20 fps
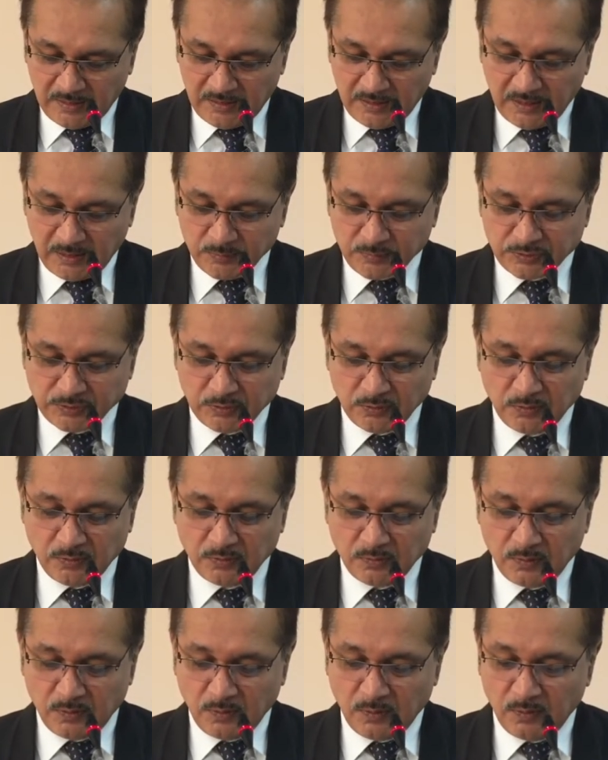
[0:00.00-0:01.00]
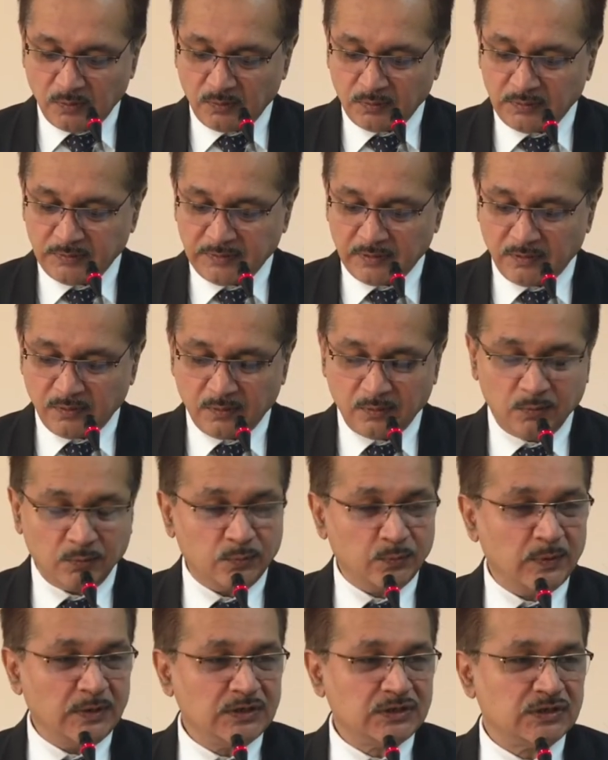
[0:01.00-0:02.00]
I'm sure all your
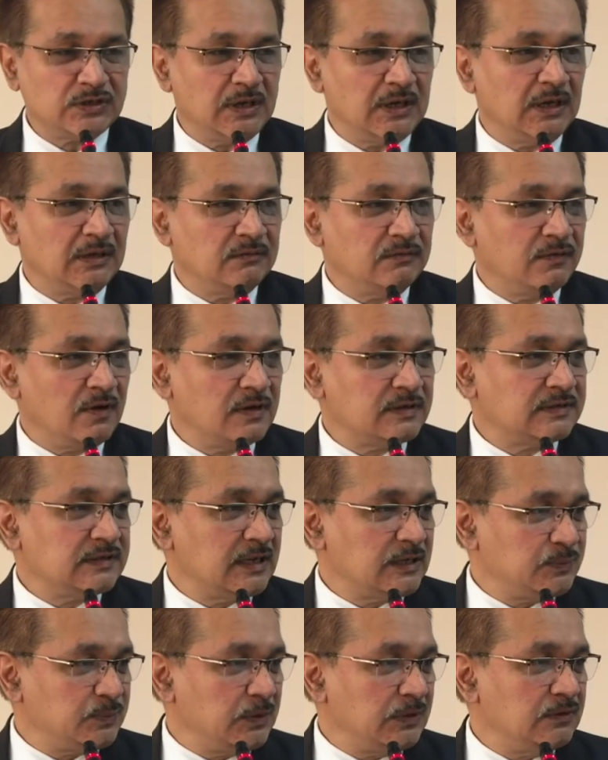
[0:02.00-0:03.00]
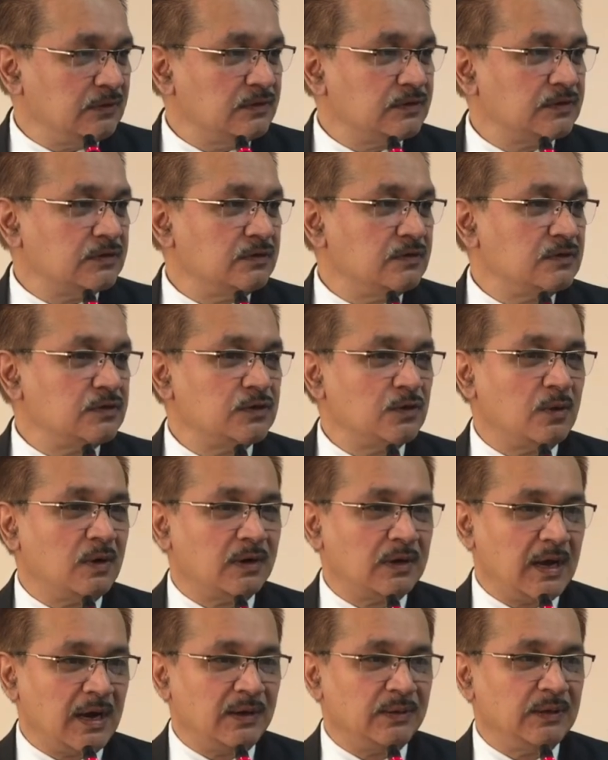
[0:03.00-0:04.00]
rich and vast experiences you are
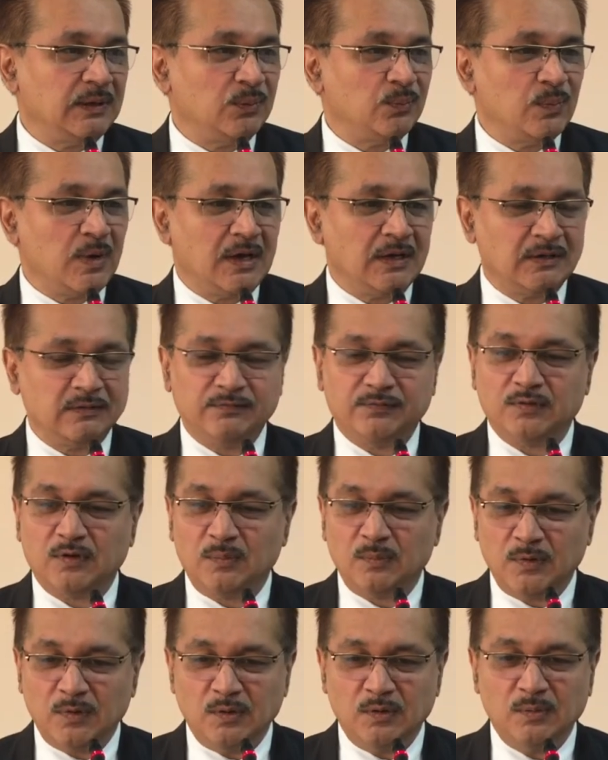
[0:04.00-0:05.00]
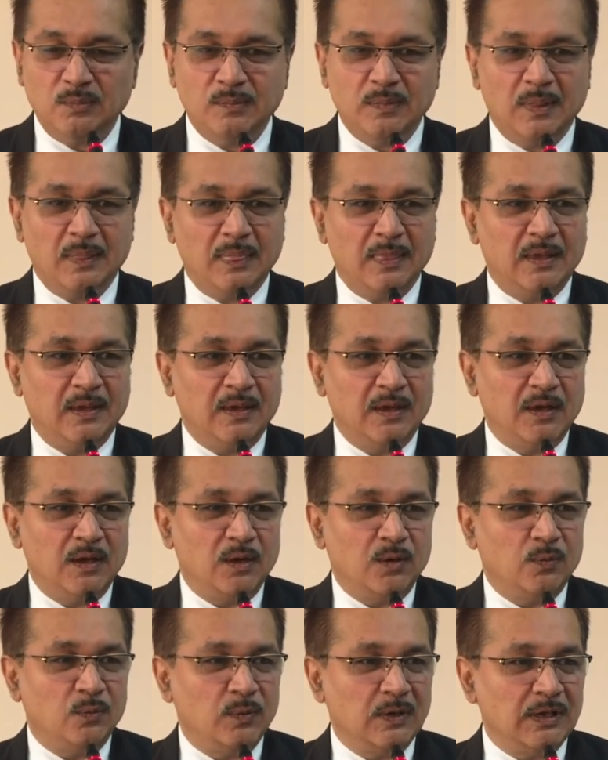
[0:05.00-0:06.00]
carrying back from home
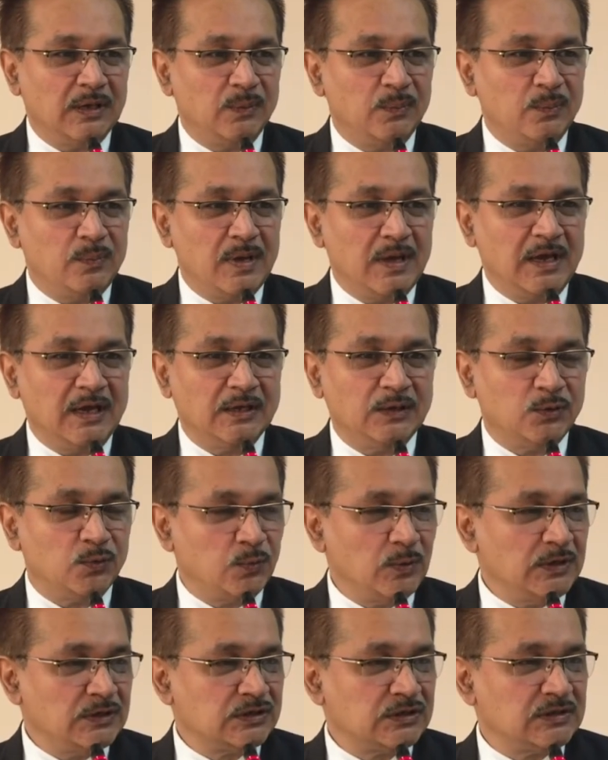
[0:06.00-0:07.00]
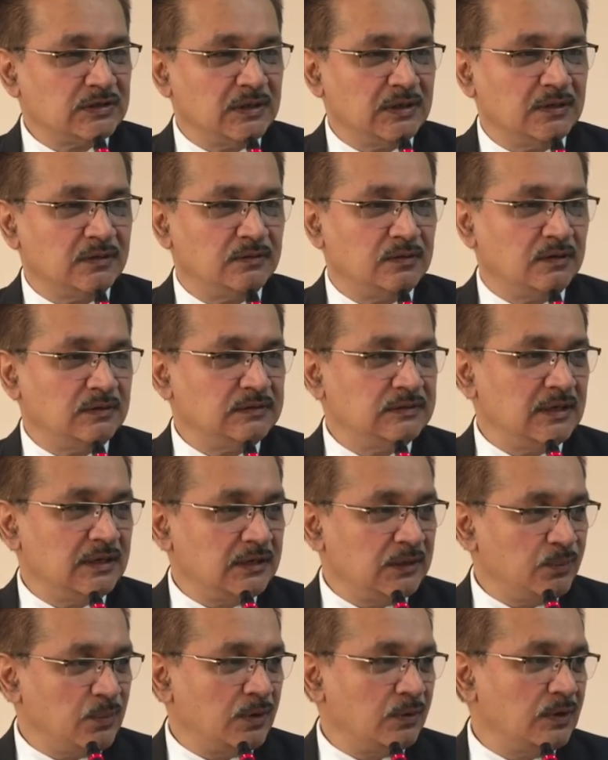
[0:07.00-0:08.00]
will enrich the
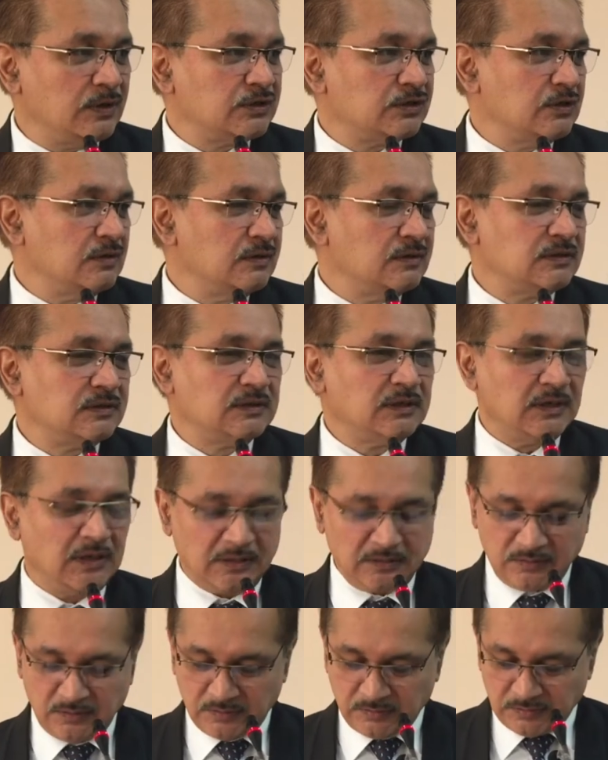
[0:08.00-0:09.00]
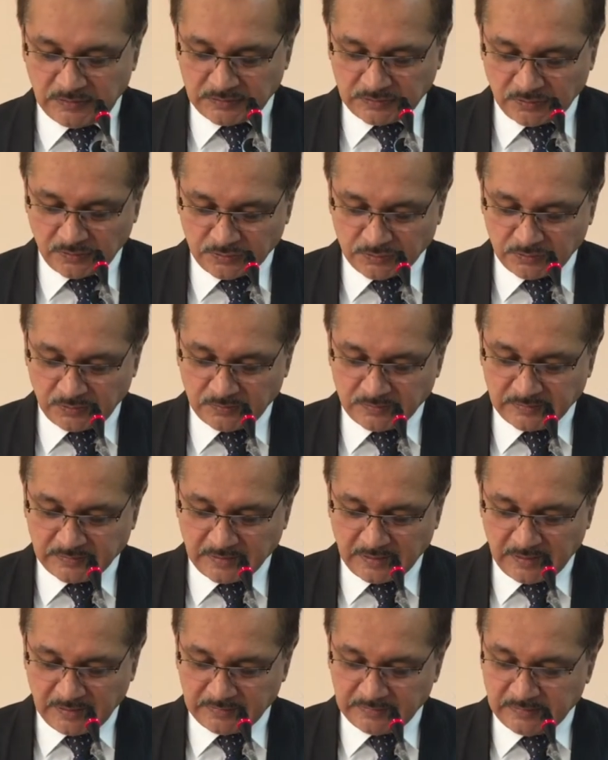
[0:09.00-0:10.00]
deliberations and the discussions
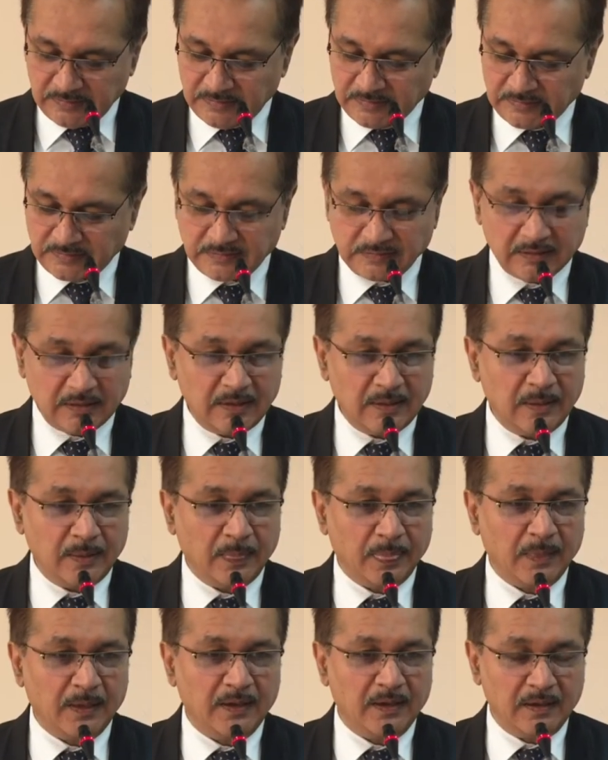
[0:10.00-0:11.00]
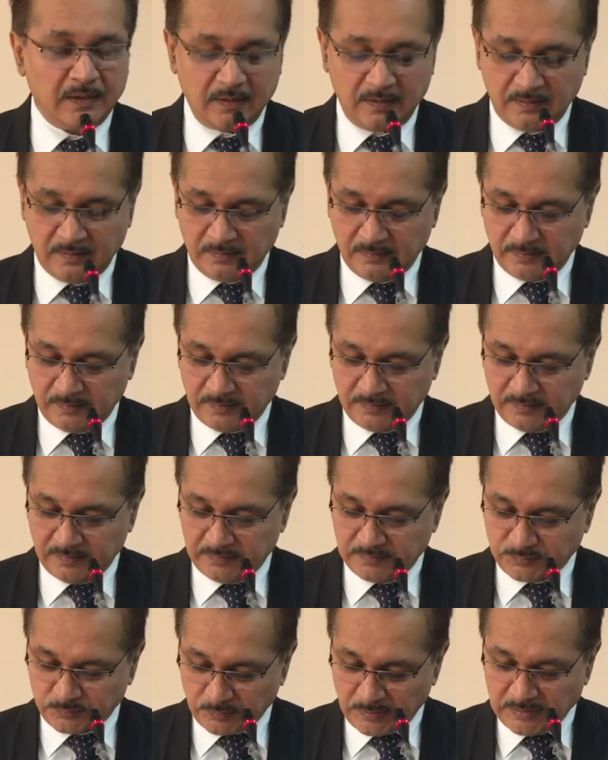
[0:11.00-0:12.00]
at this um, uh,
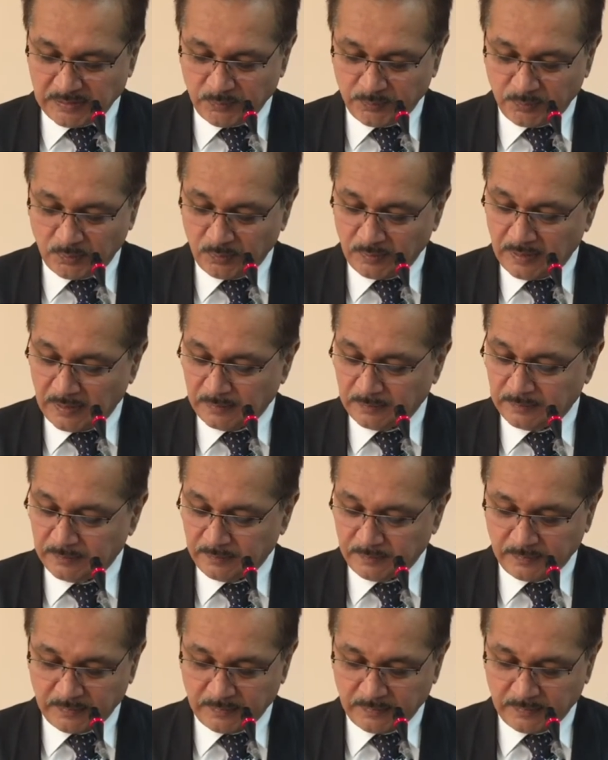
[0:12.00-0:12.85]
training program